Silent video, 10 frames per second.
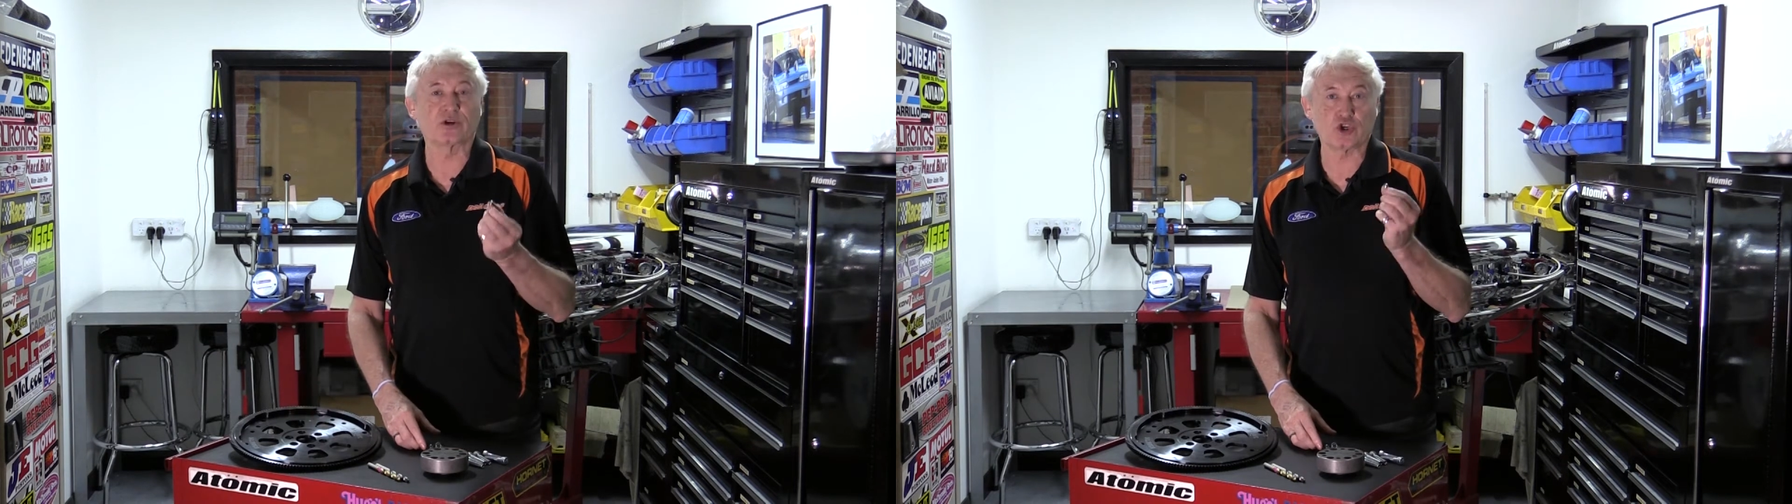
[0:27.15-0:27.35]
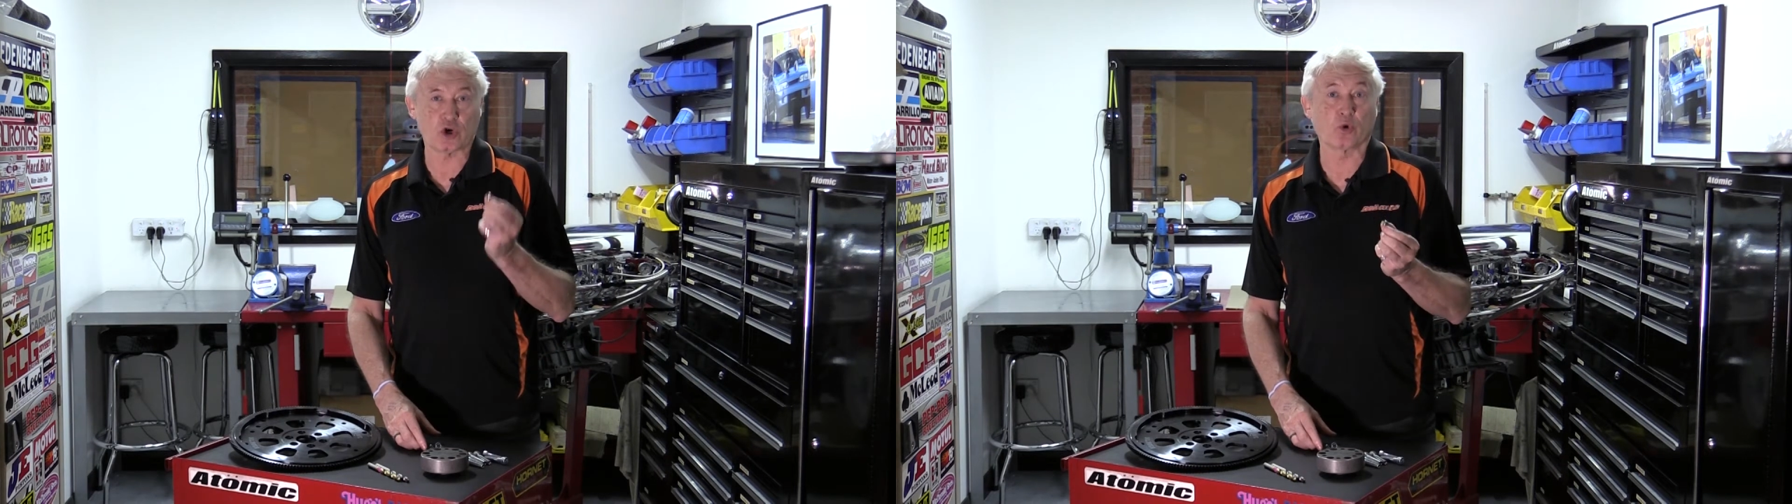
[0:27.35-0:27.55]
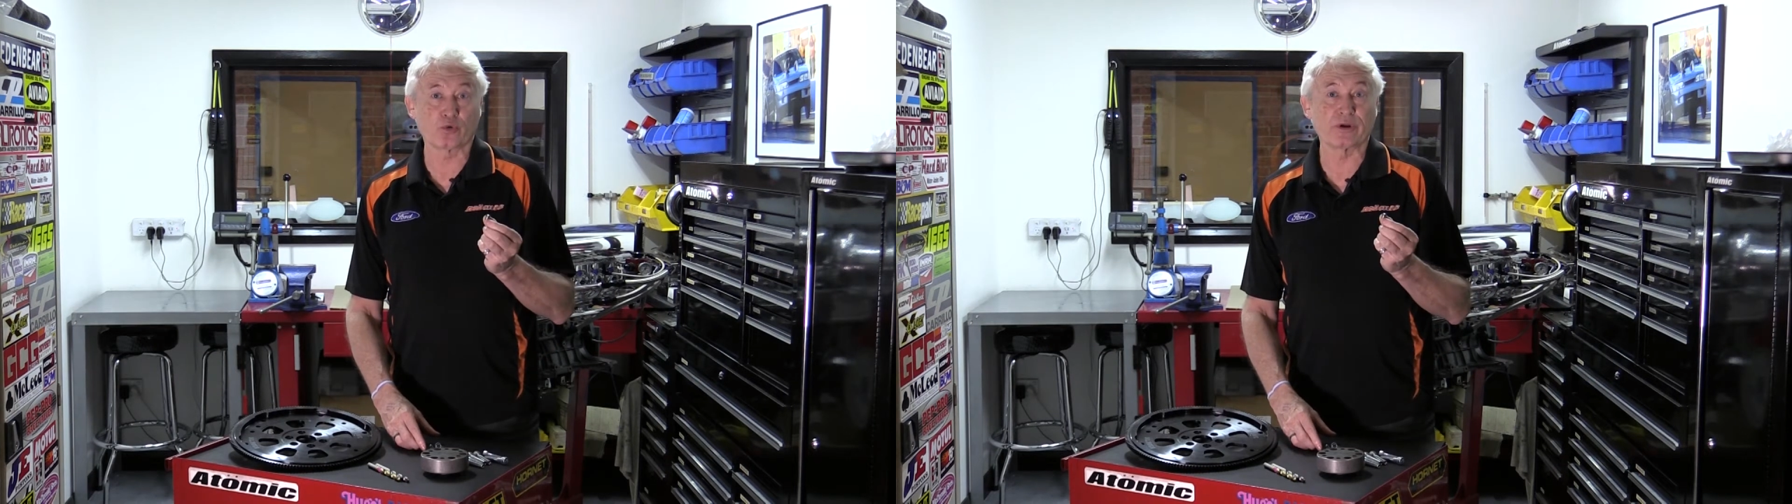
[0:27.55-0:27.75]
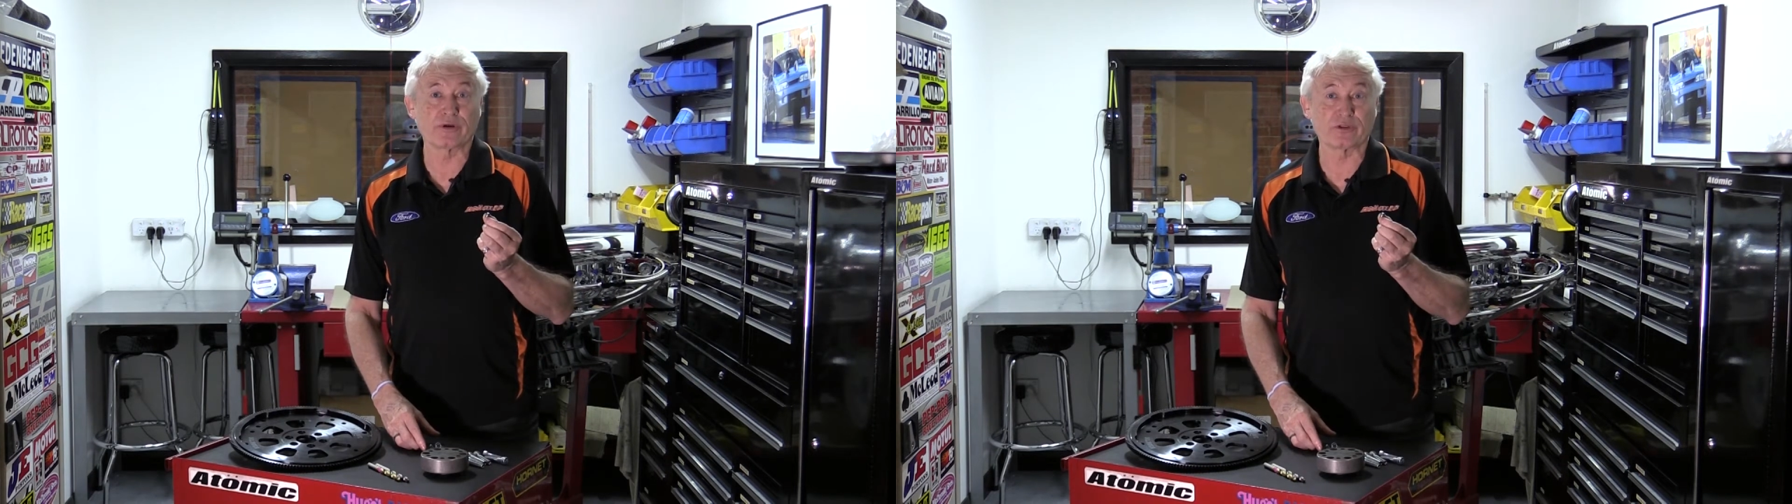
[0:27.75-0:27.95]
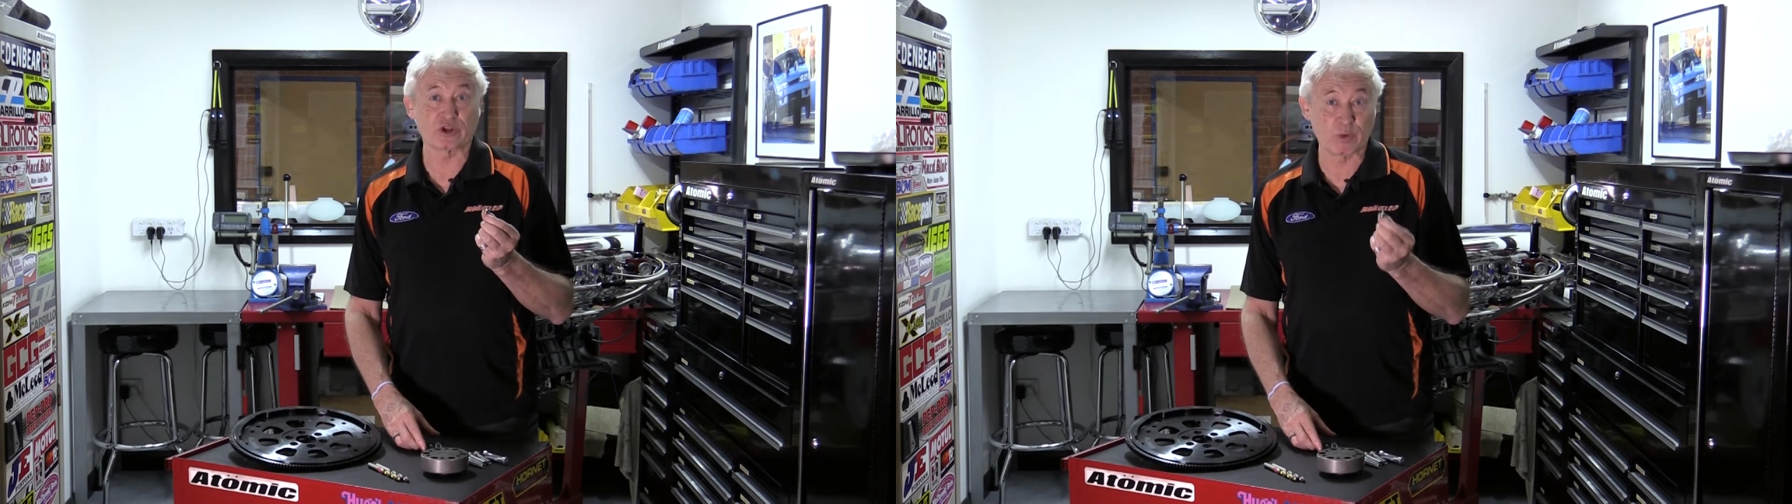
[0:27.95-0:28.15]
shouldering
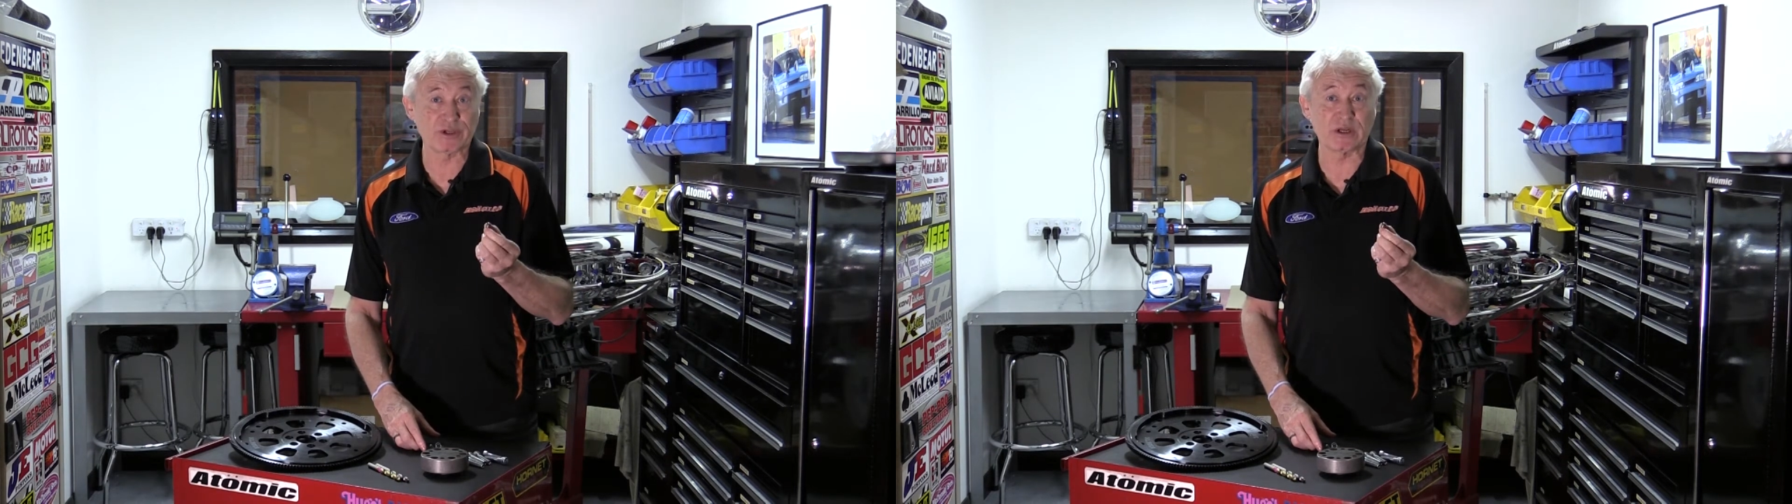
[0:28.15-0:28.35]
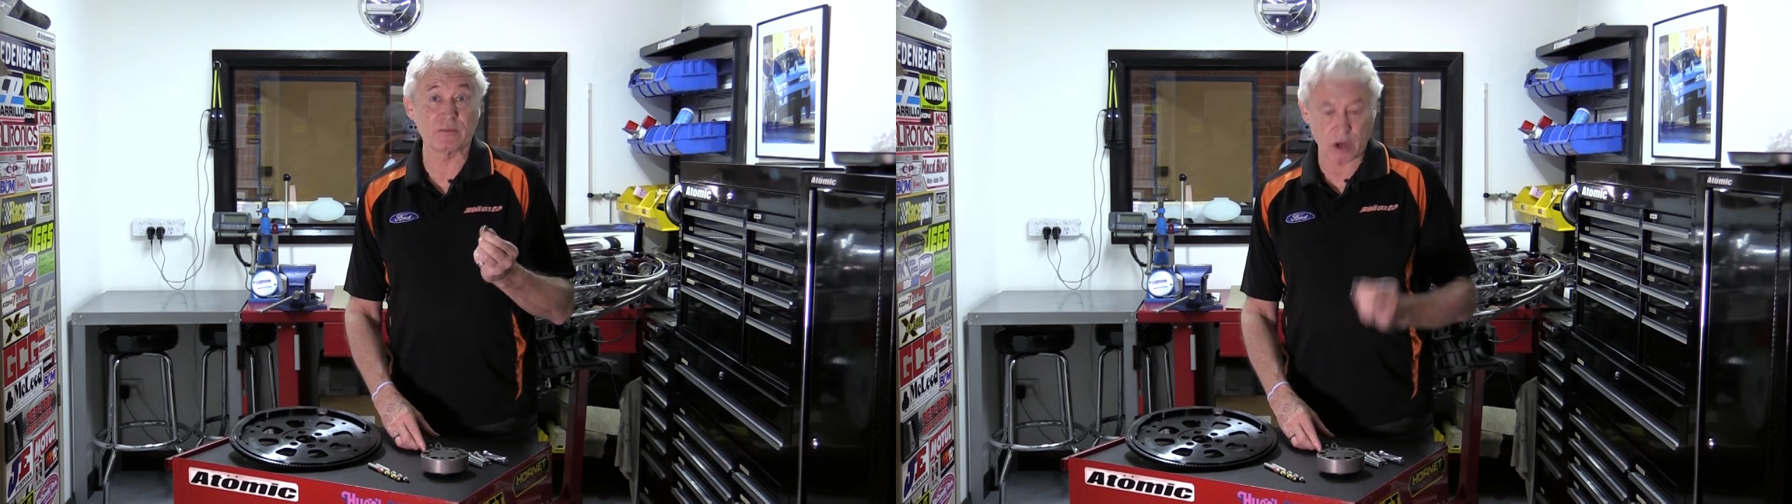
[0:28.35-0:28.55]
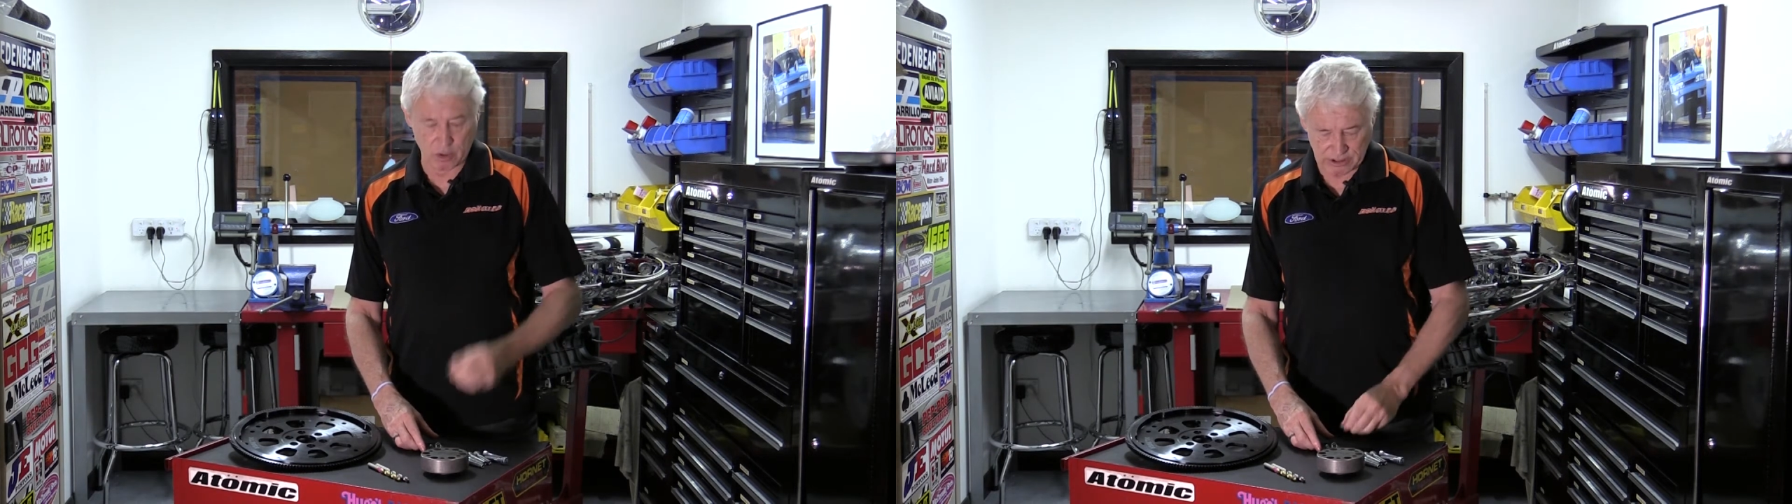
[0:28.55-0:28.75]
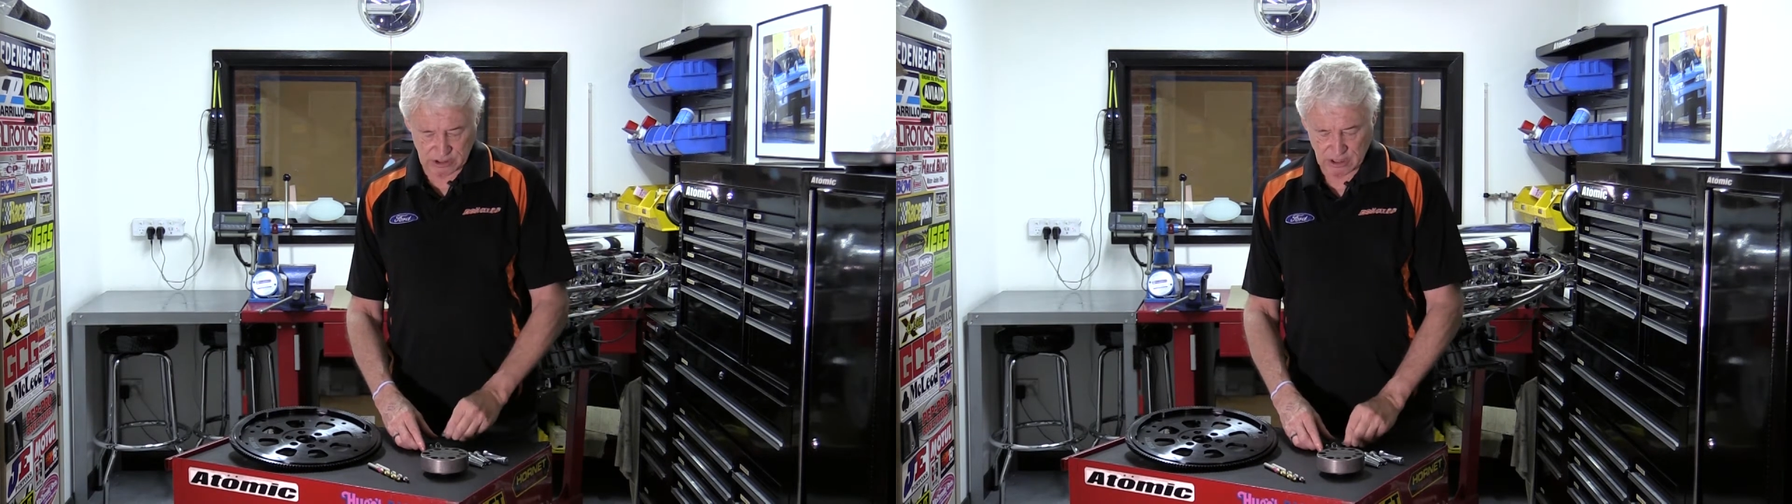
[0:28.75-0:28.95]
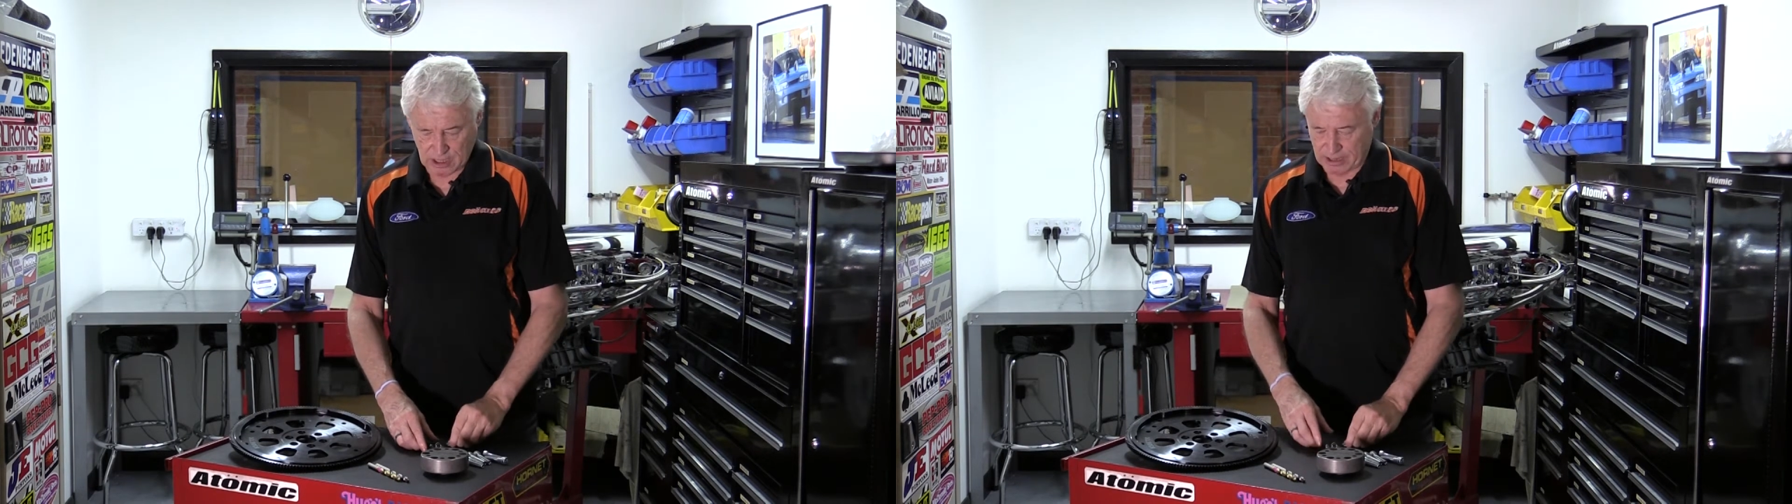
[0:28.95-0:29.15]
of the twisting moments,